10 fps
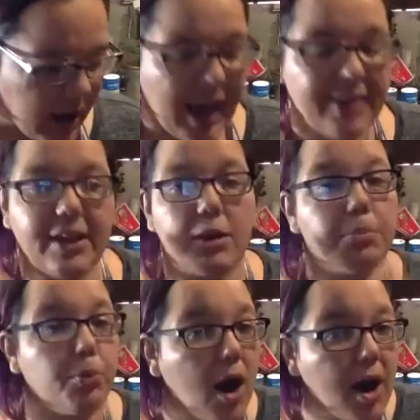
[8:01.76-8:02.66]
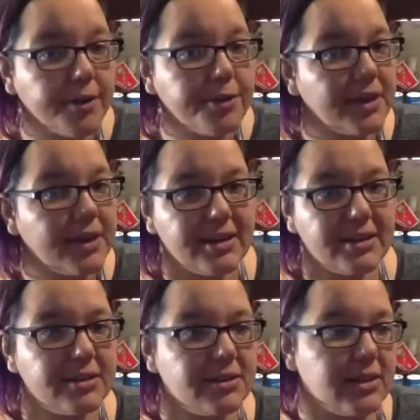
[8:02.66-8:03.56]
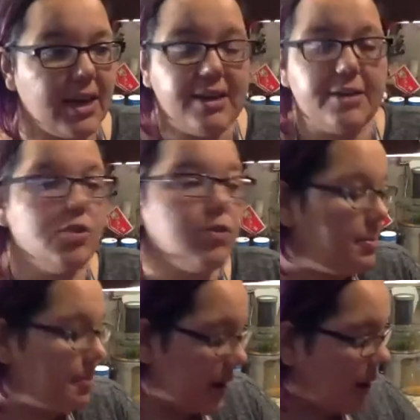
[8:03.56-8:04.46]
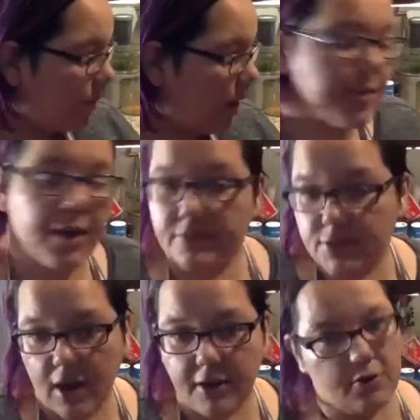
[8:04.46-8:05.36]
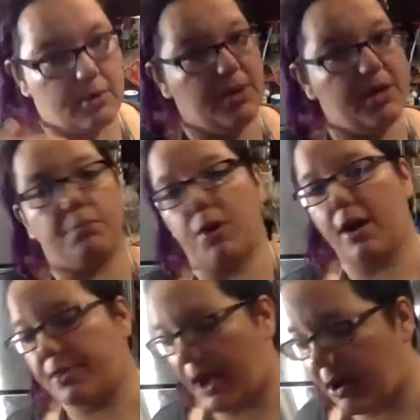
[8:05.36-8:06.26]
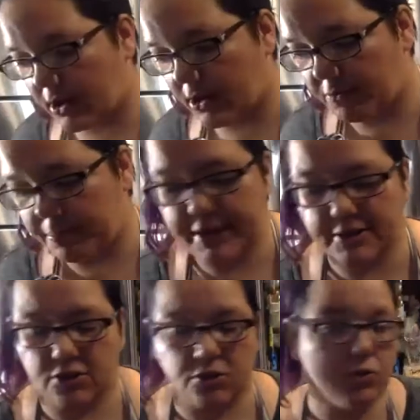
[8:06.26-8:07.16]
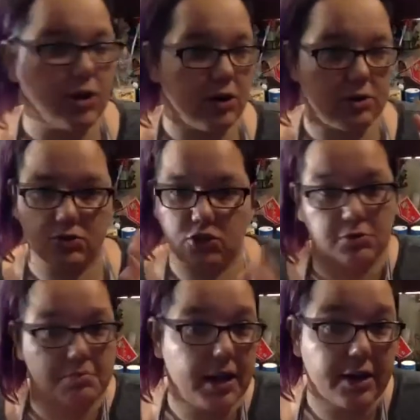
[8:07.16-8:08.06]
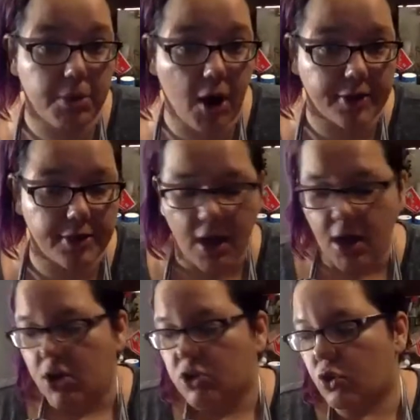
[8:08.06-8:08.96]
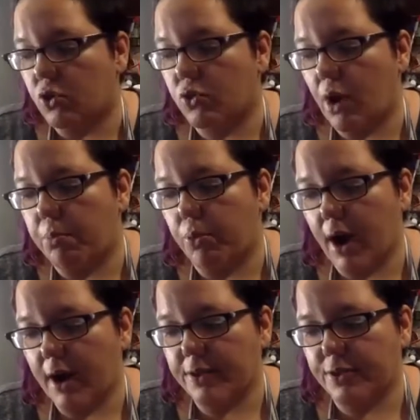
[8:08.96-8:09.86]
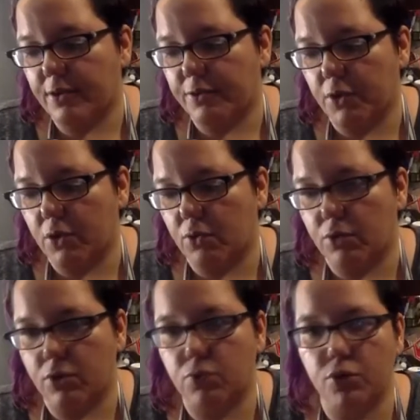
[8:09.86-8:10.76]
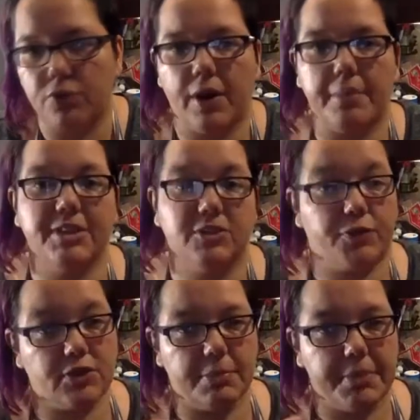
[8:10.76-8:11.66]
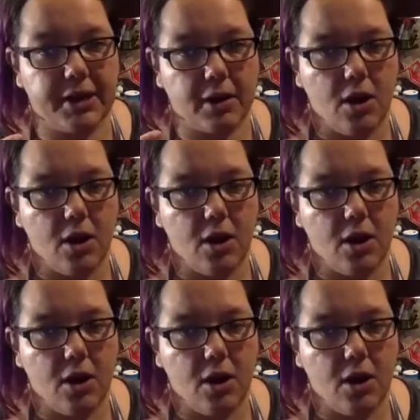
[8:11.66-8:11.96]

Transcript: And then a broth is any you can make a broth out of stock, you can make a broth out of base, you can also just make a broth. So a broth for good rule of thumb is for sipping,